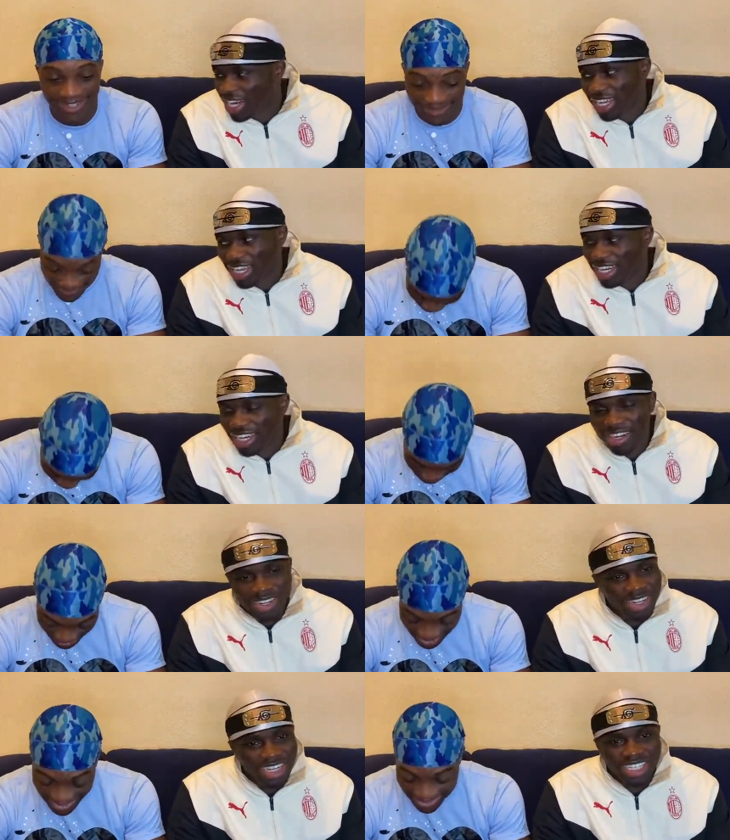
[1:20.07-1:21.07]
Speaker 1: again.
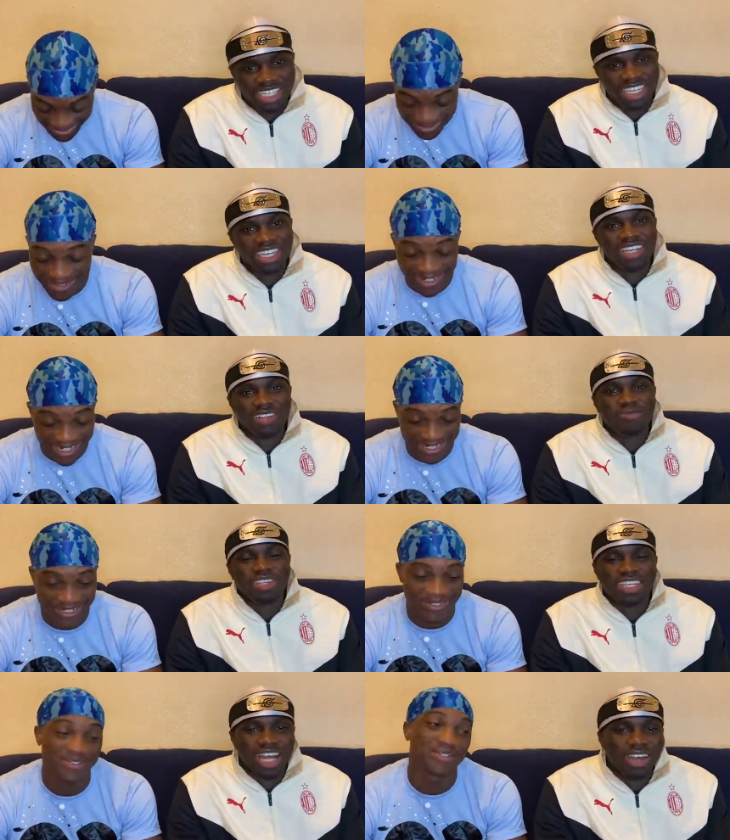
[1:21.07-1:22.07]
Innit? Okay. Alright
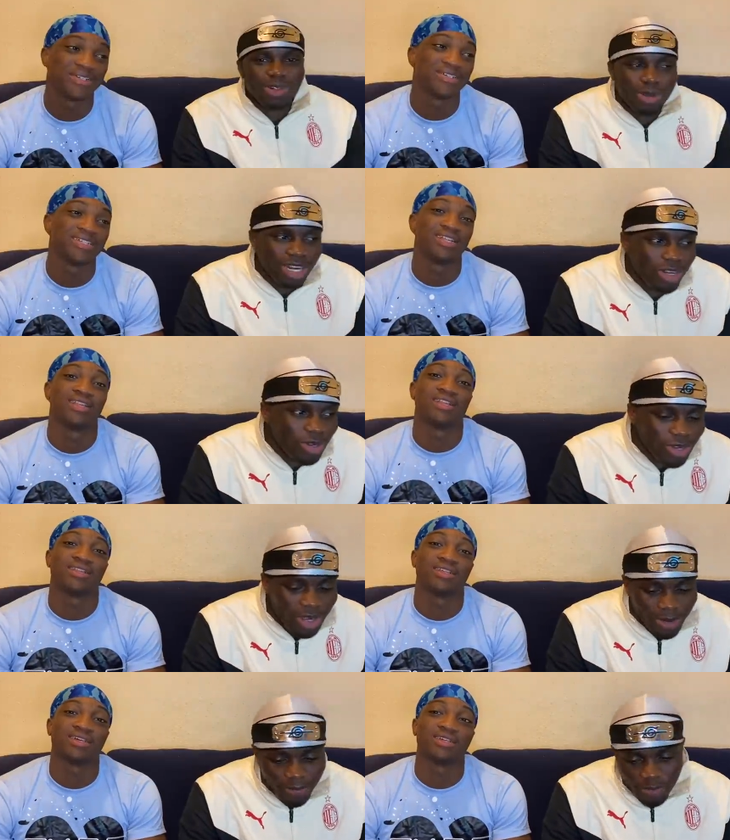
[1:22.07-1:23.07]
then. So now he's one and oh.
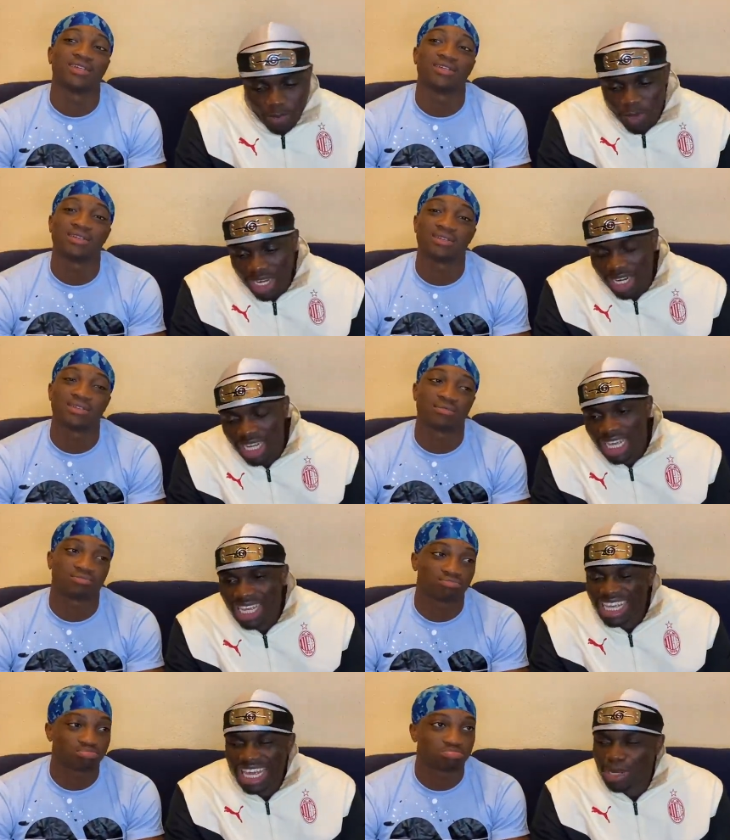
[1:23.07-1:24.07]
Um, winning,
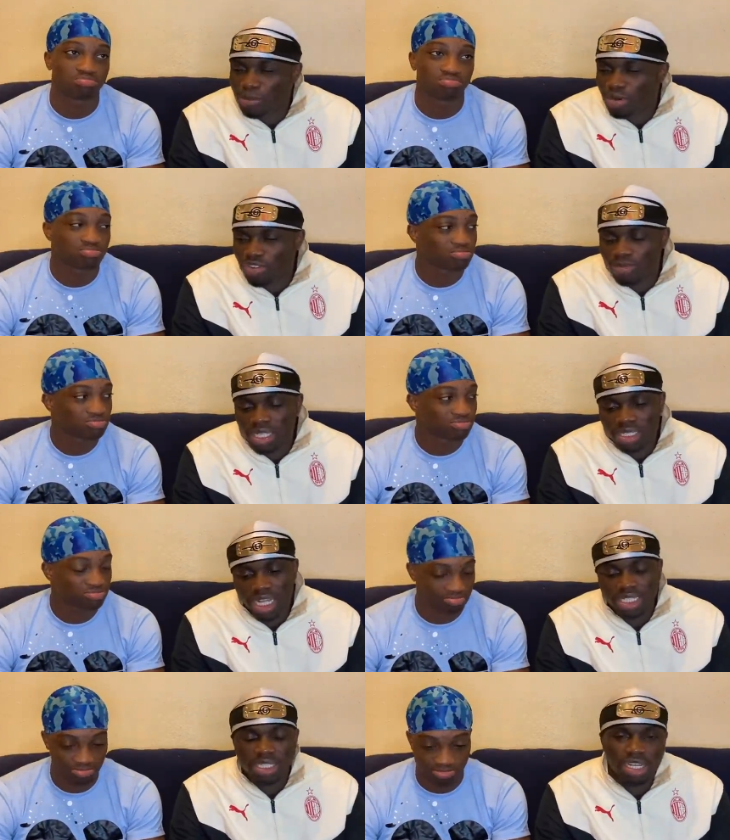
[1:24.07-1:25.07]
getting improvements.
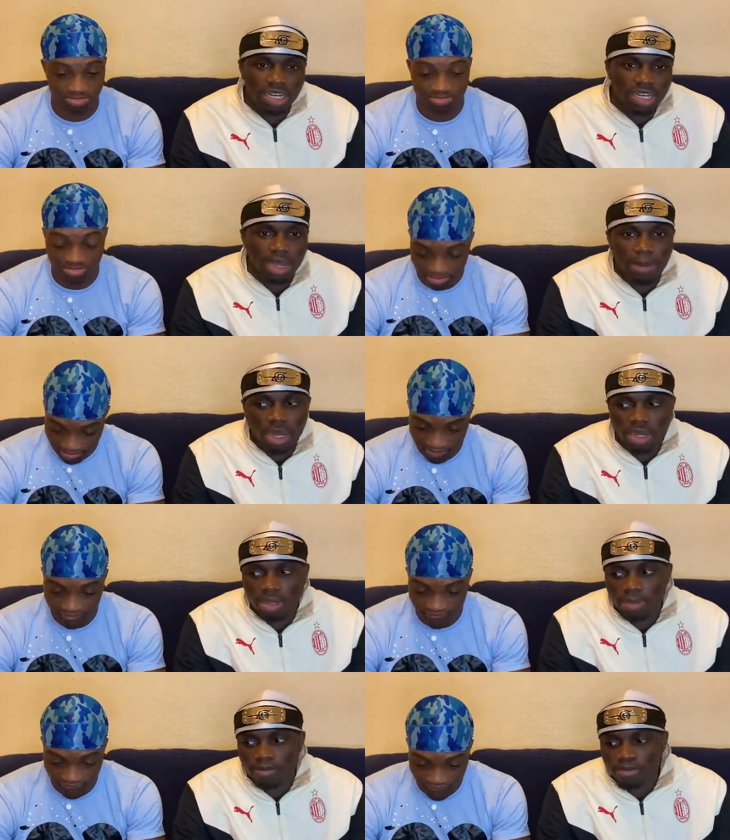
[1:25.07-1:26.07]
I'm still learning about
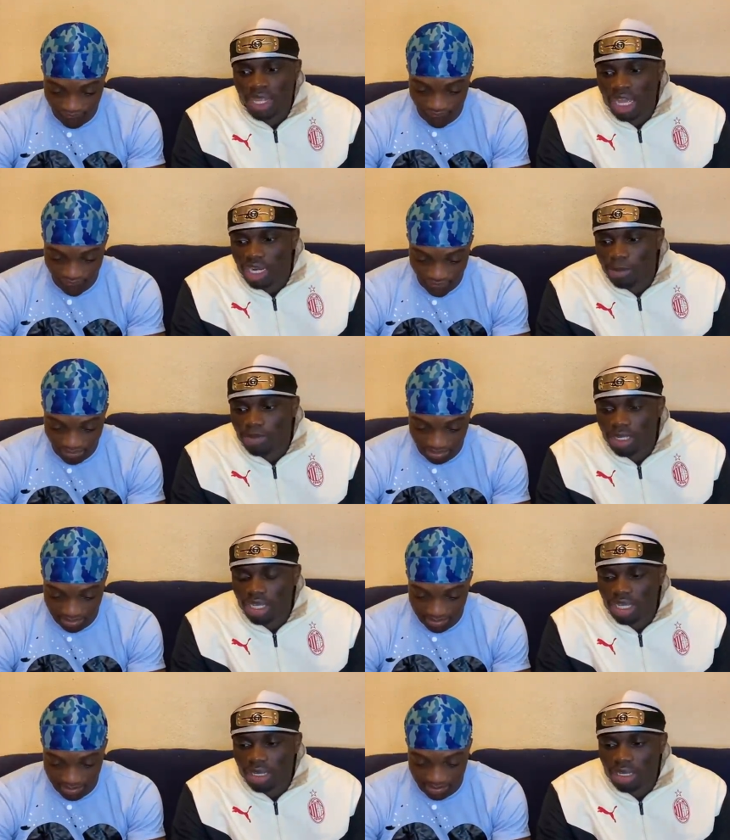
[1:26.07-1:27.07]
um mm-hmm.
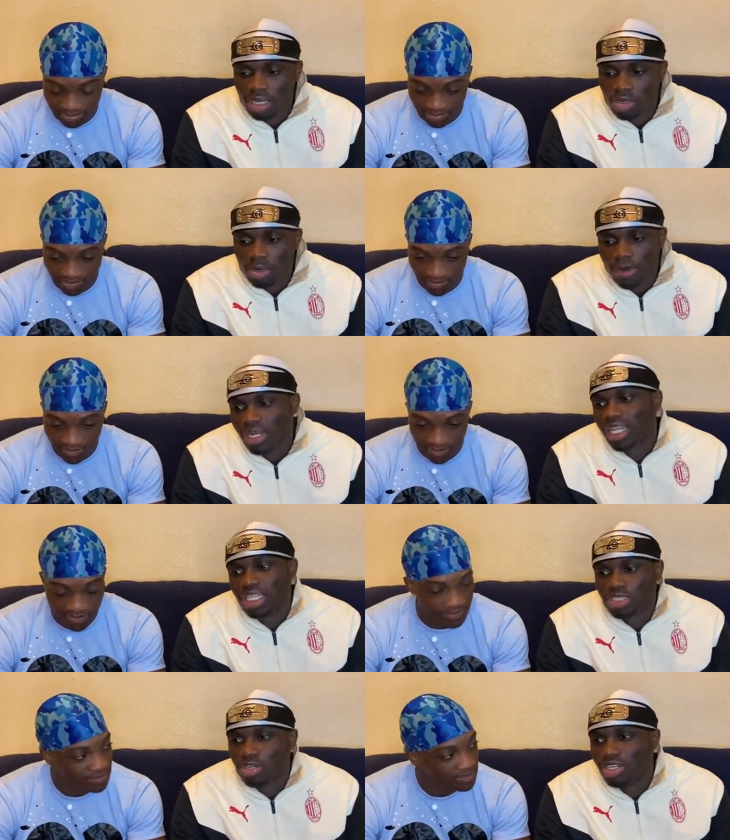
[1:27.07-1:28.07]
the, the robot that
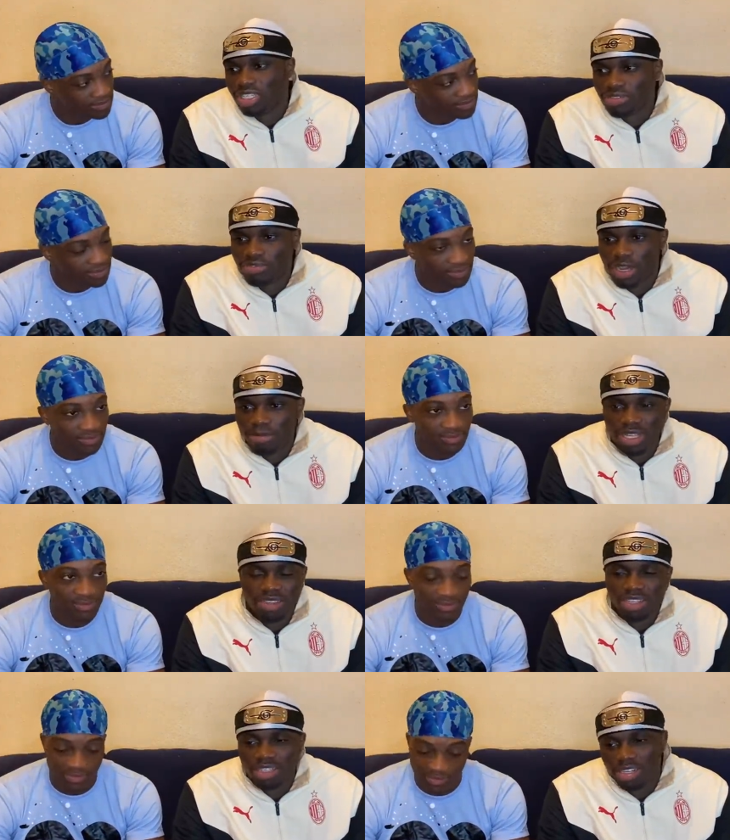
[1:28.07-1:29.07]
destroyed his family.
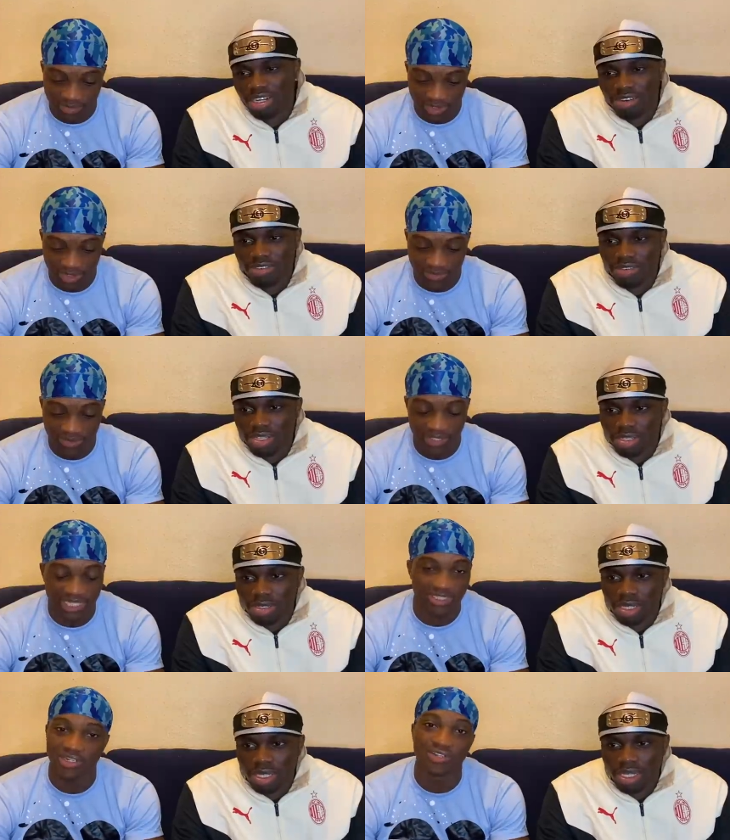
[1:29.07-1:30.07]
Destroyed everything. Even though he
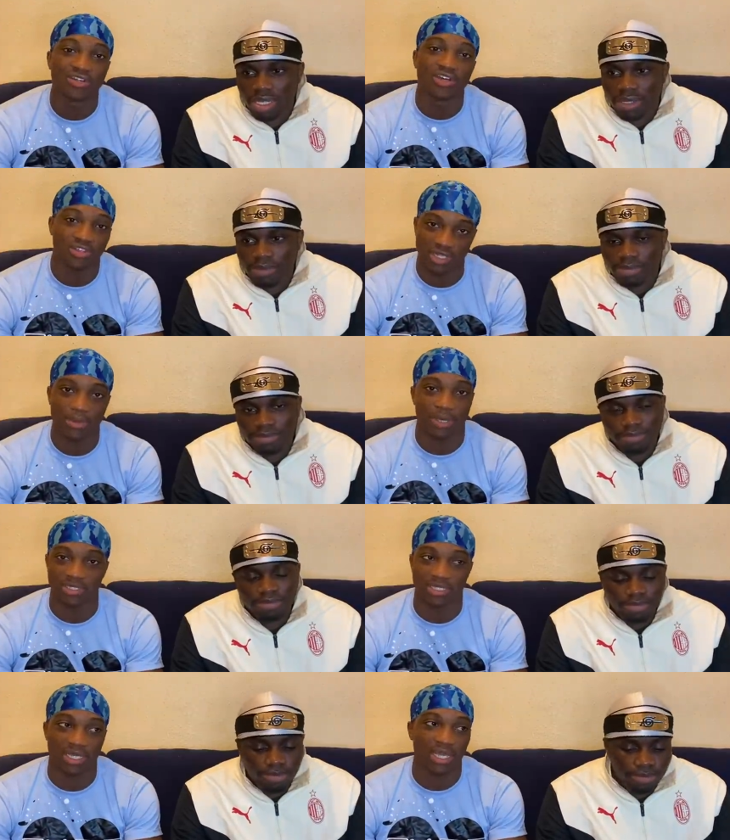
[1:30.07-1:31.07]
hasn't learned nothing
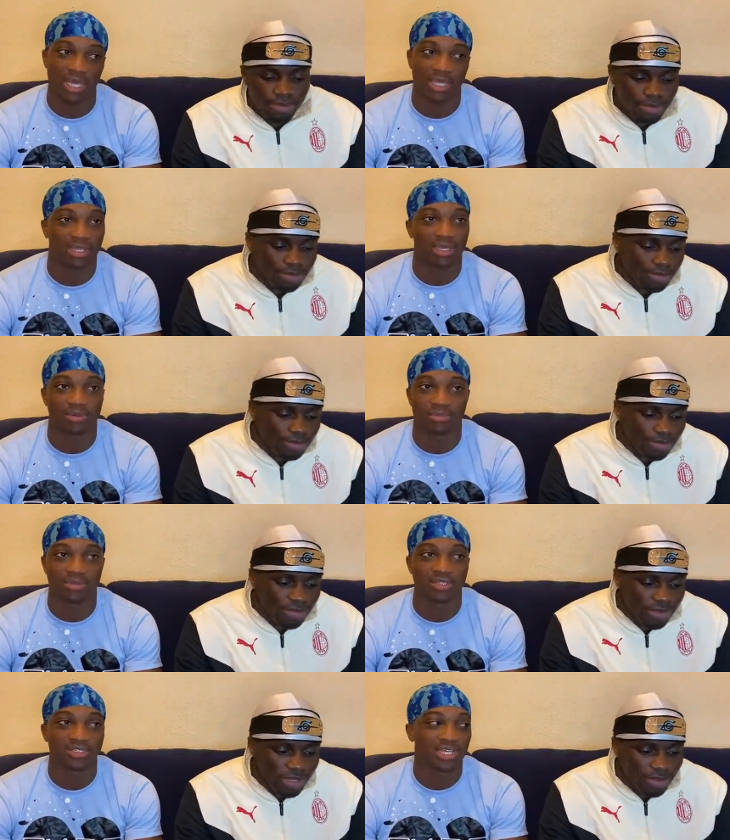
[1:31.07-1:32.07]
about that guy. Mm.
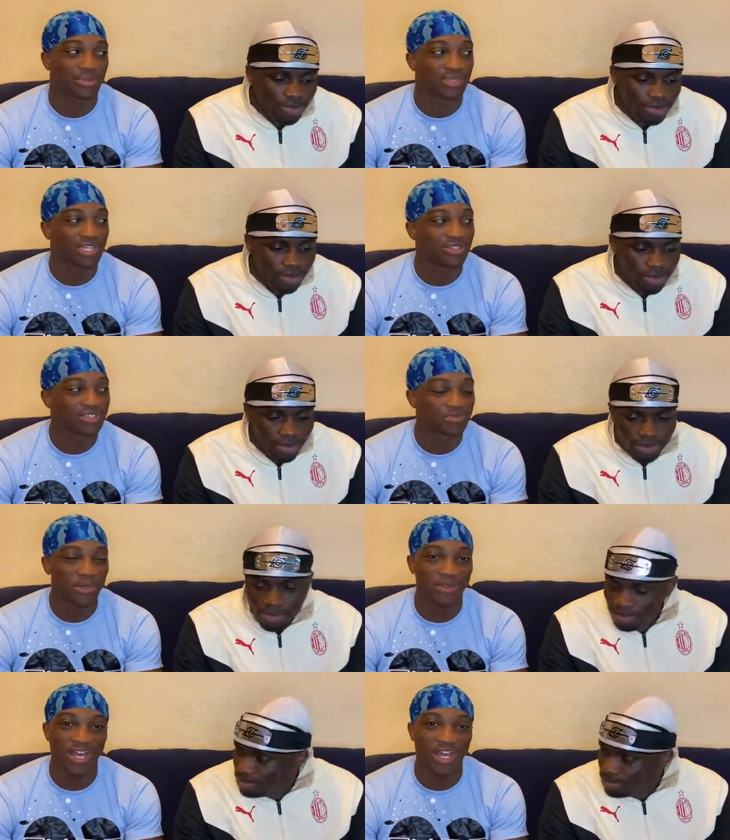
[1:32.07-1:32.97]
Speaker 2: I'm telling you, it's probably...